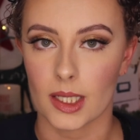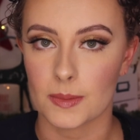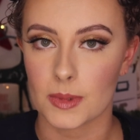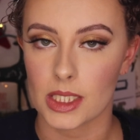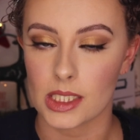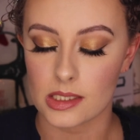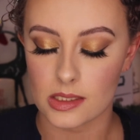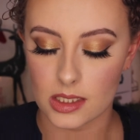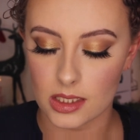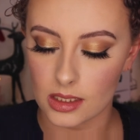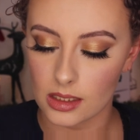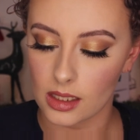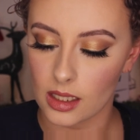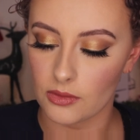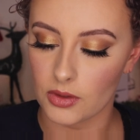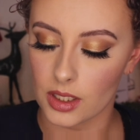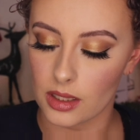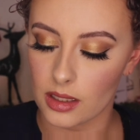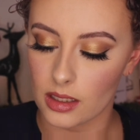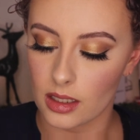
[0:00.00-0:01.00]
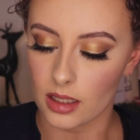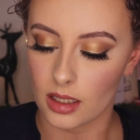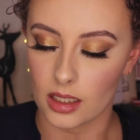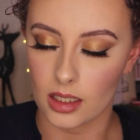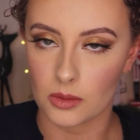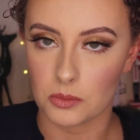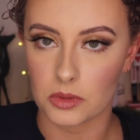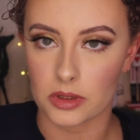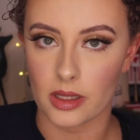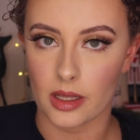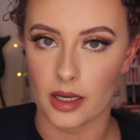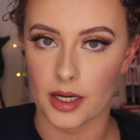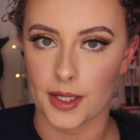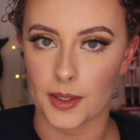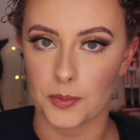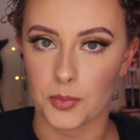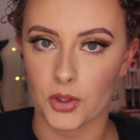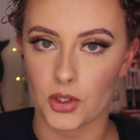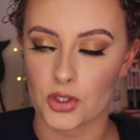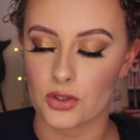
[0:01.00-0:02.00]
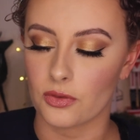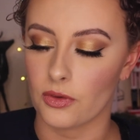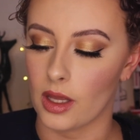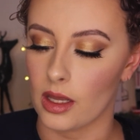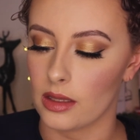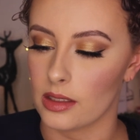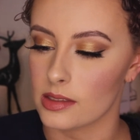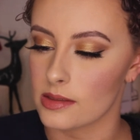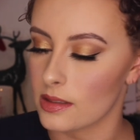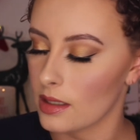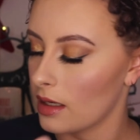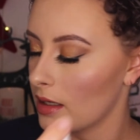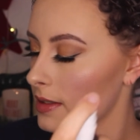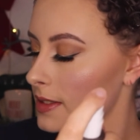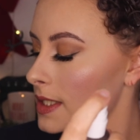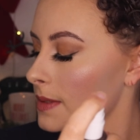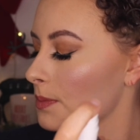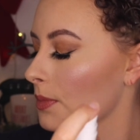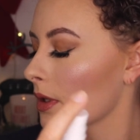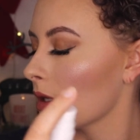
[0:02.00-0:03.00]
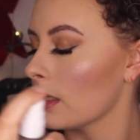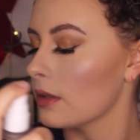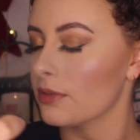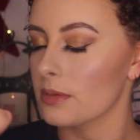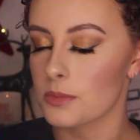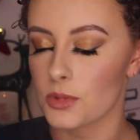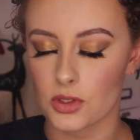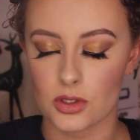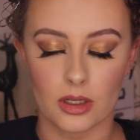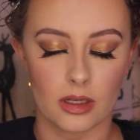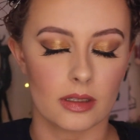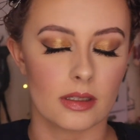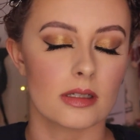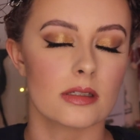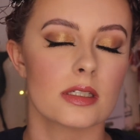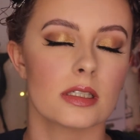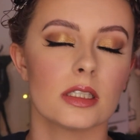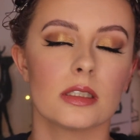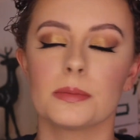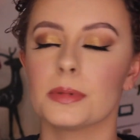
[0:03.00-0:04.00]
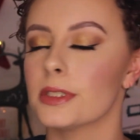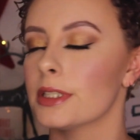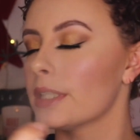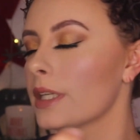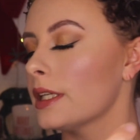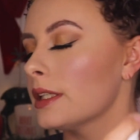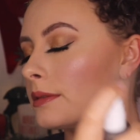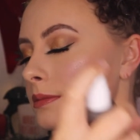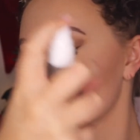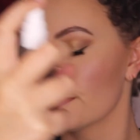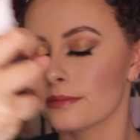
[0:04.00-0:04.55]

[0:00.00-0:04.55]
I'm going to seal everything in with the Airbrush Flawless Setting Spray from Charlotte Tilbury.